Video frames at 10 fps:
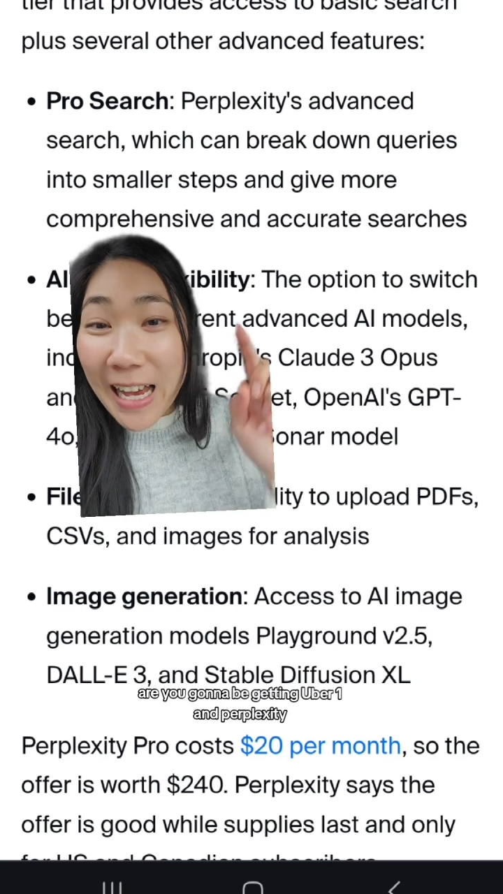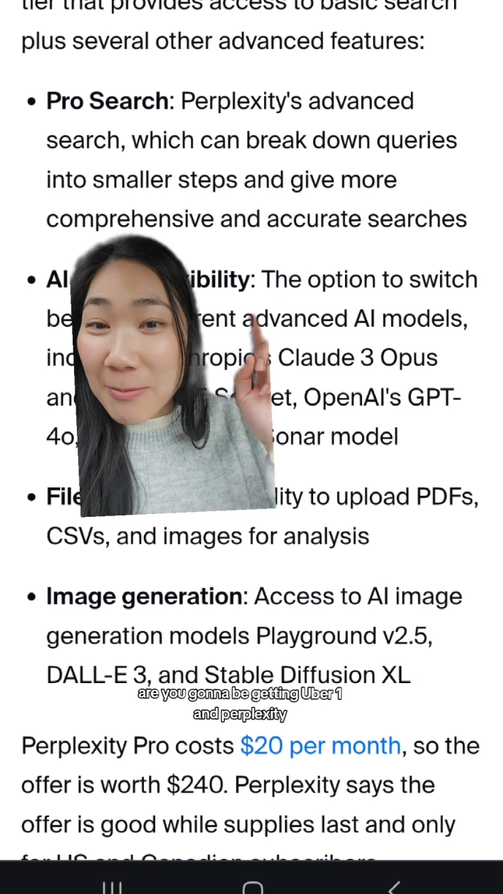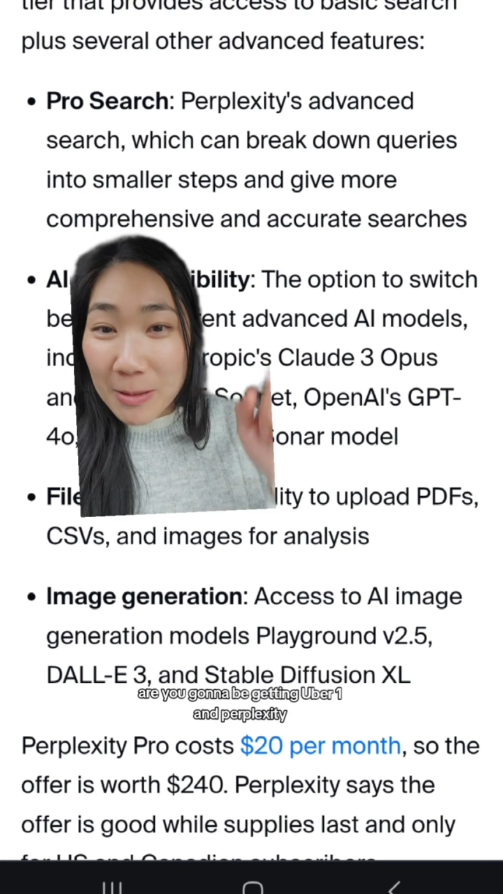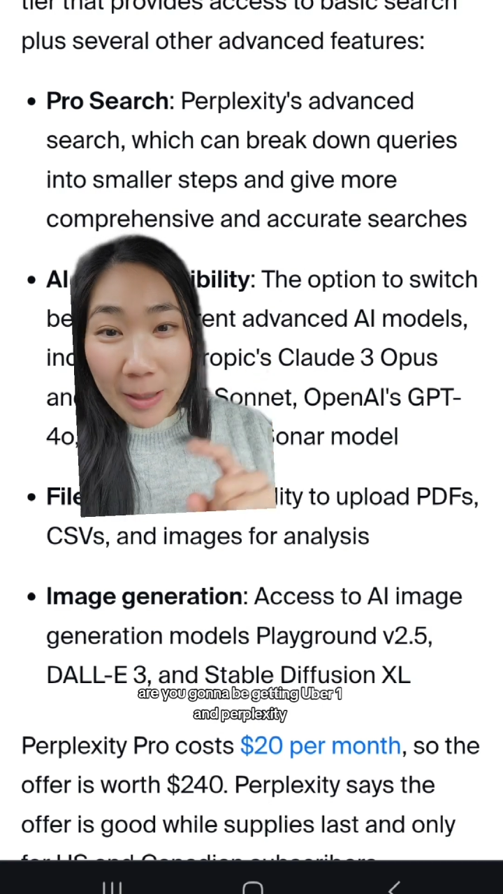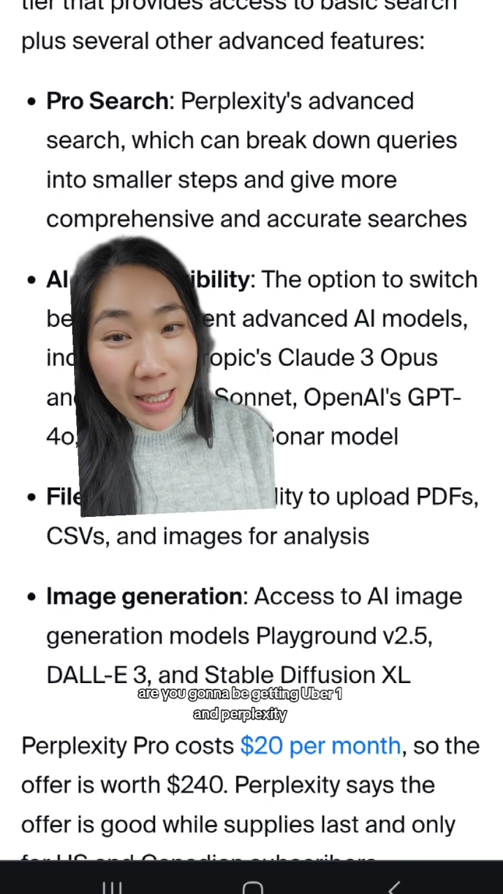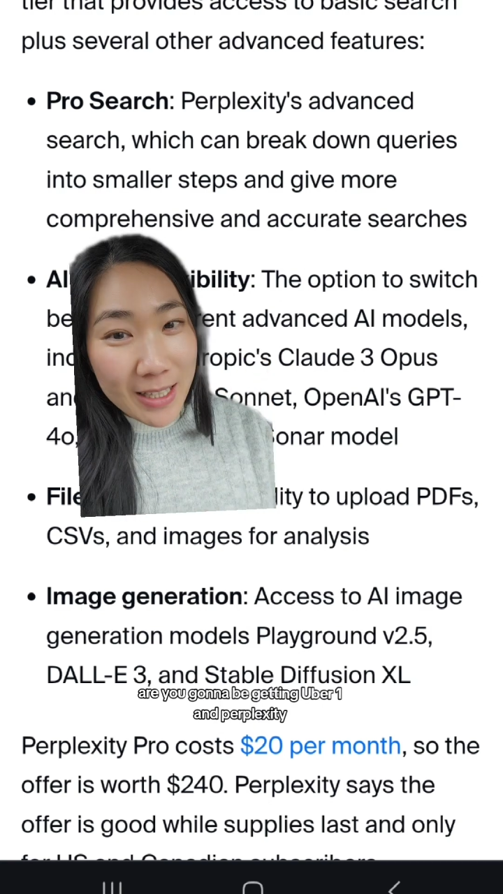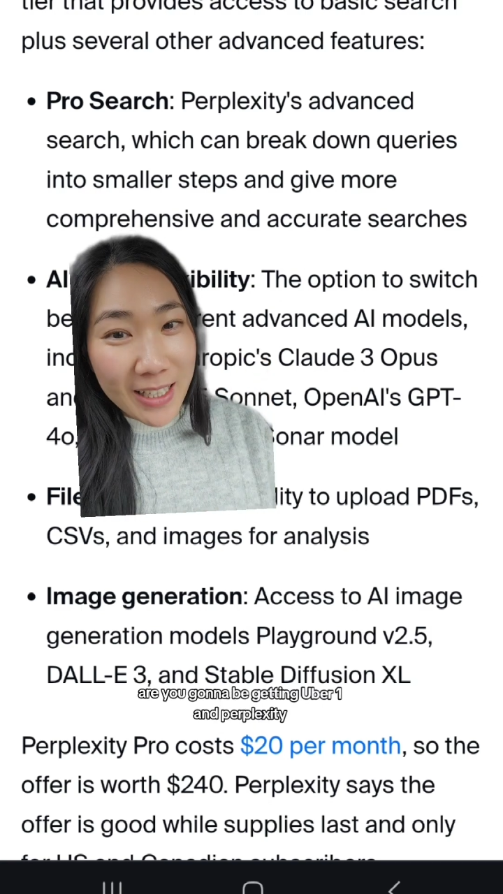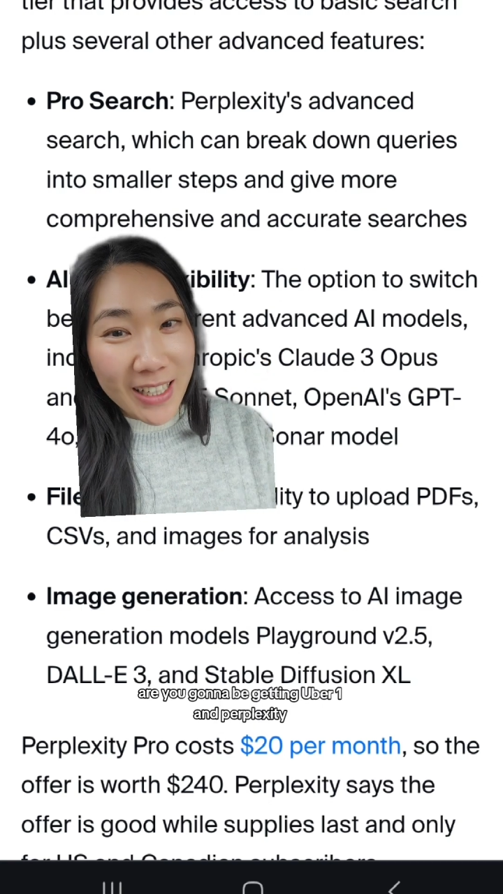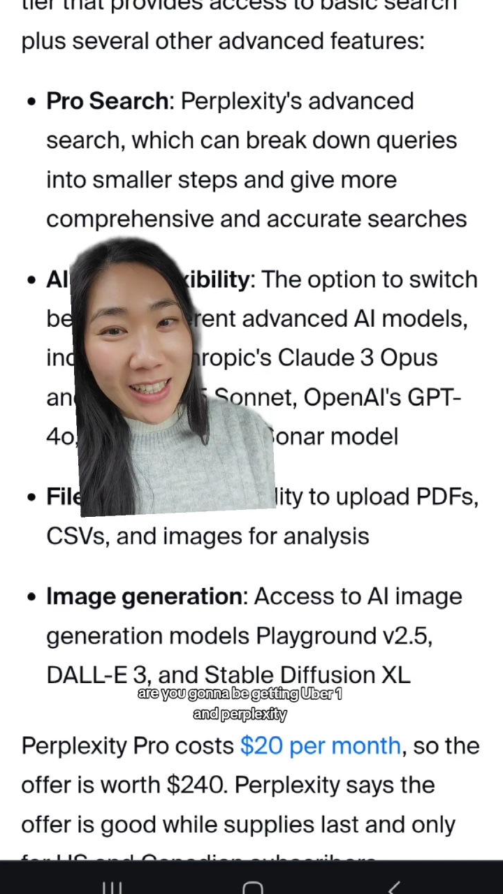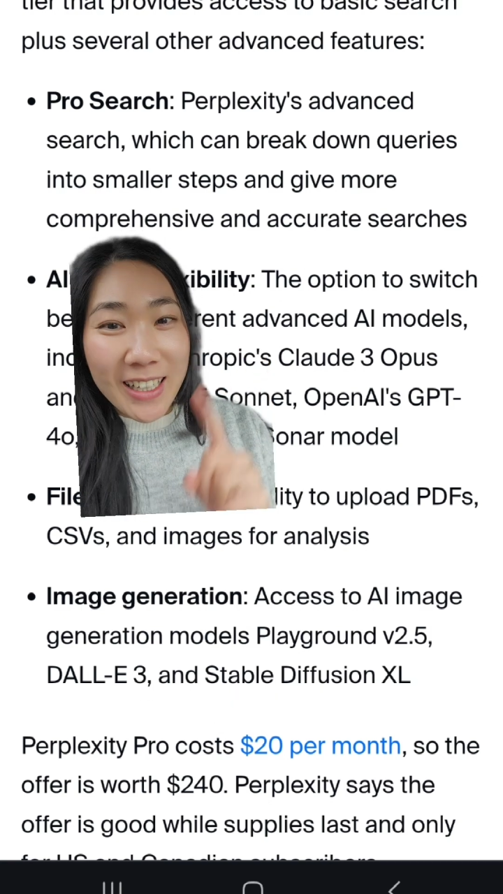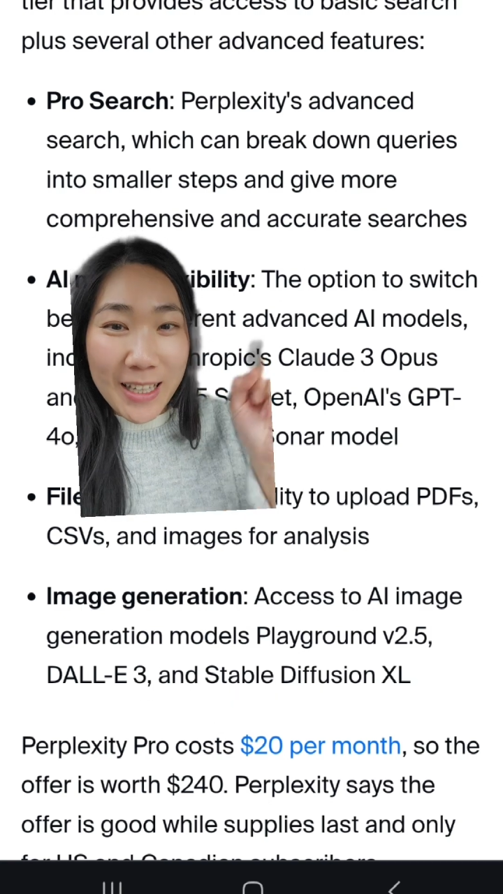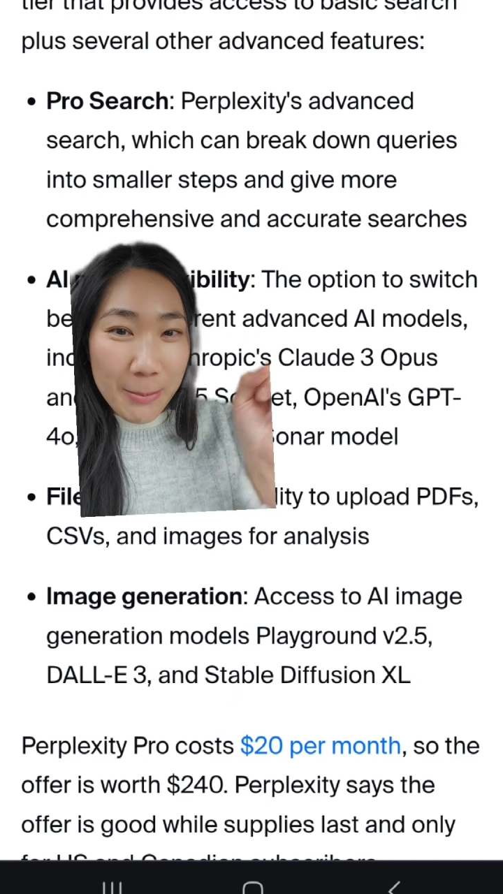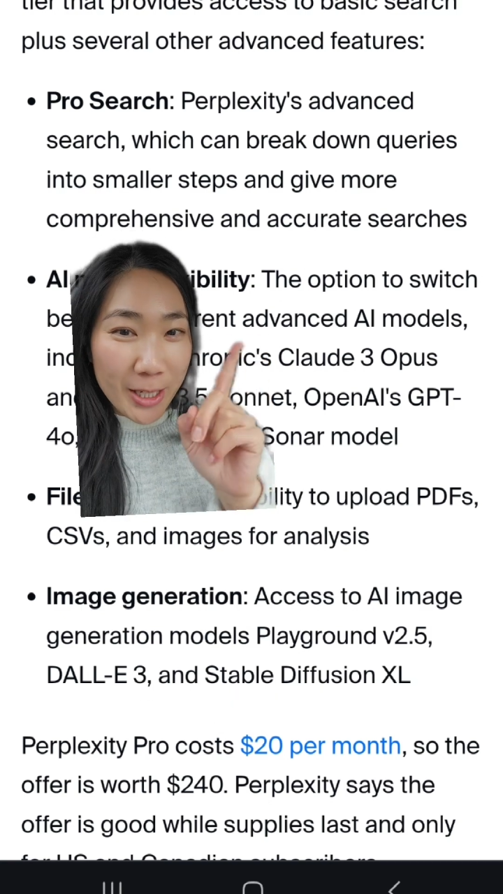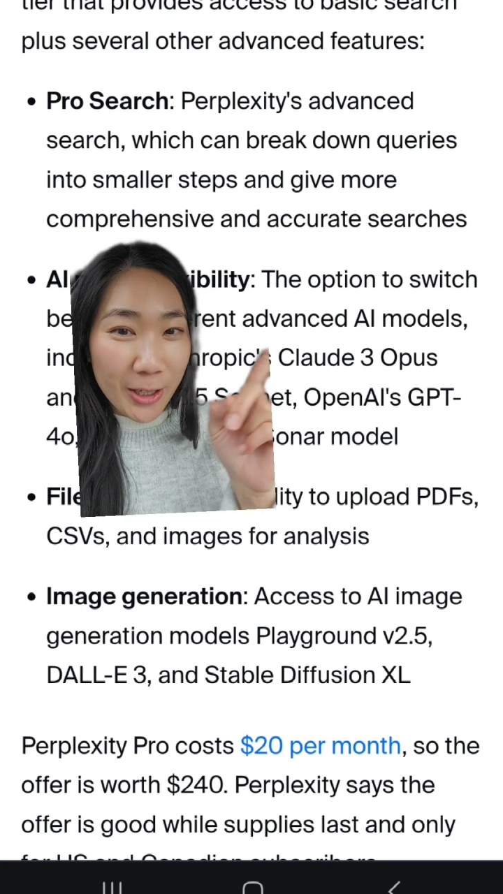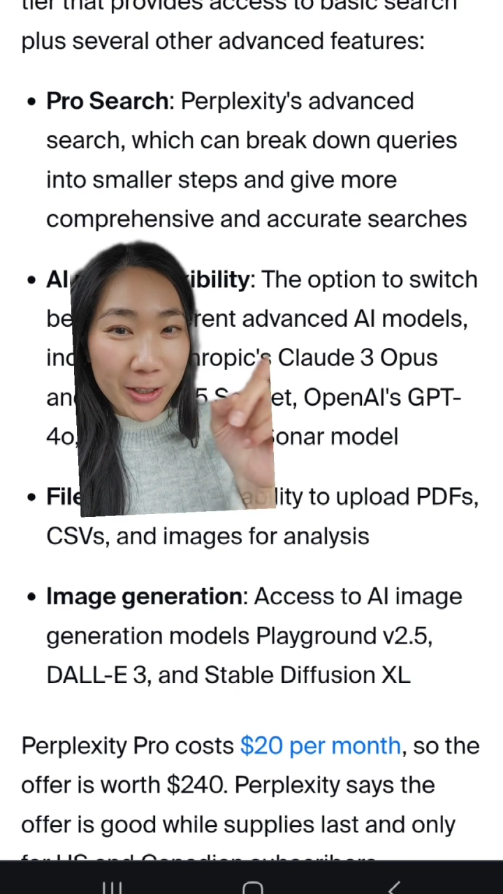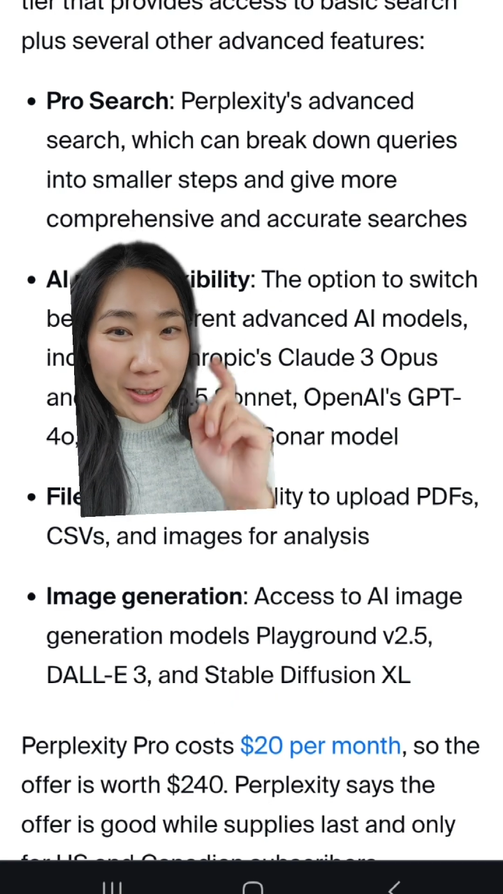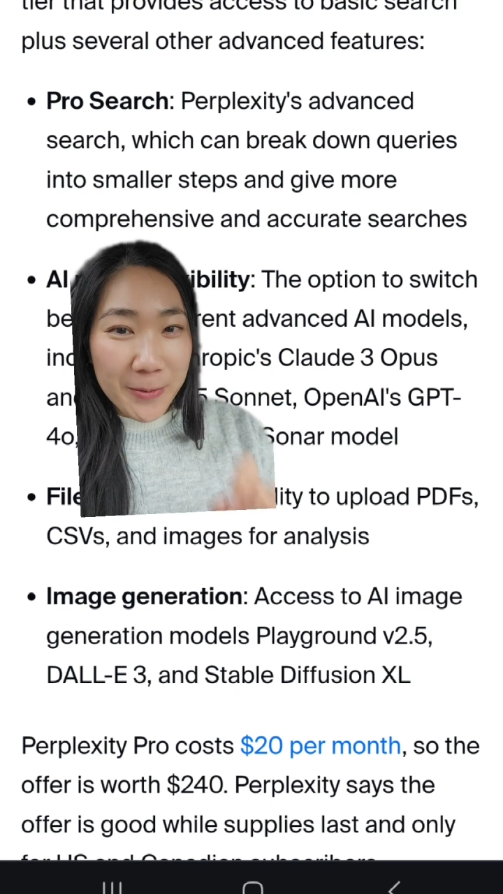and Perplexity? Let me know.